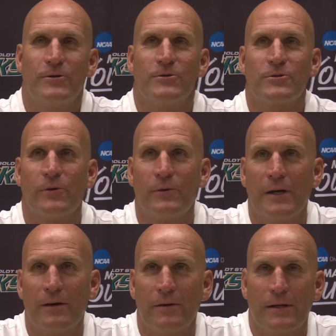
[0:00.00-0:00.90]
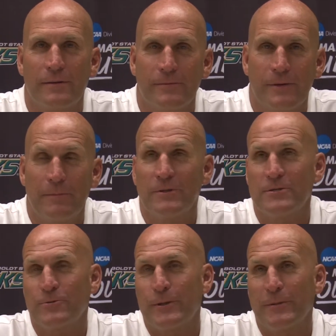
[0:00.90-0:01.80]
So, I
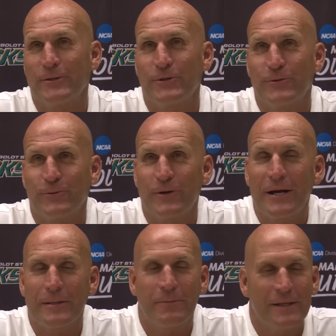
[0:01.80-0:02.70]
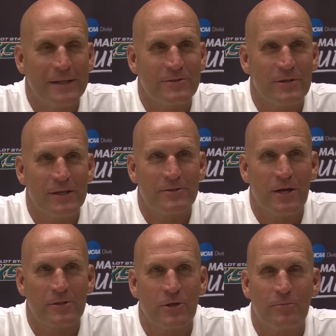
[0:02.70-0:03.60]
just want to make sure we're right, but it's
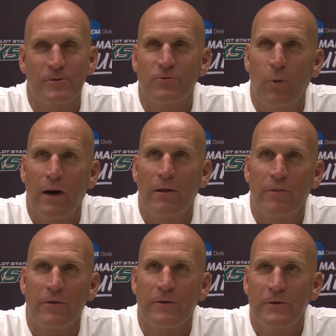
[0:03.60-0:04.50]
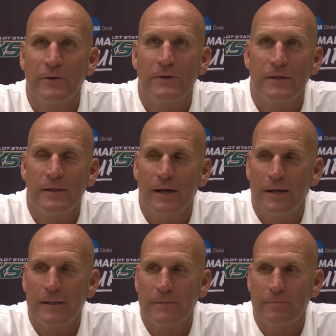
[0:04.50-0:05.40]
October 12th,
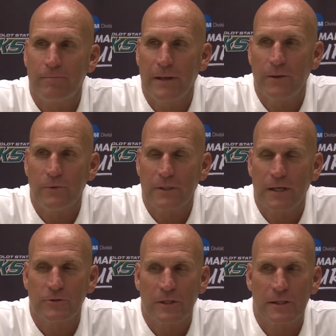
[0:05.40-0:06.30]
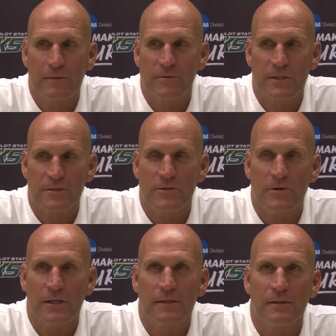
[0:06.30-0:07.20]
Maywood Country Club,
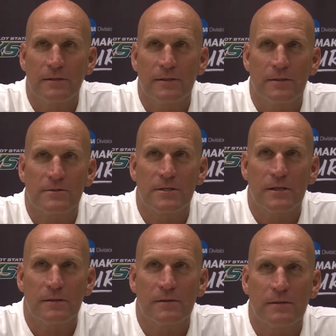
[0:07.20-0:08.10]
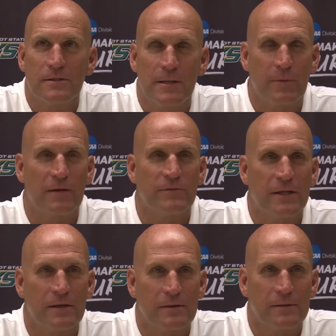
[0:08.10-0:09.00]
6:30 is the tip-off
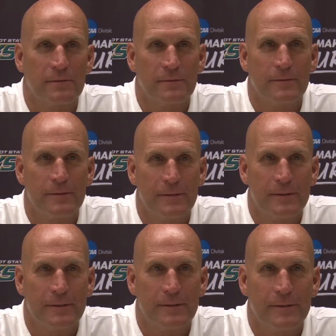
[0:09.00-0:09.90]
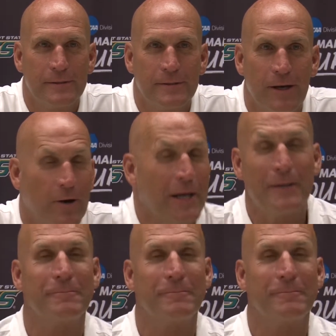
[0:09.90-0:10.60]
dinner. Okay.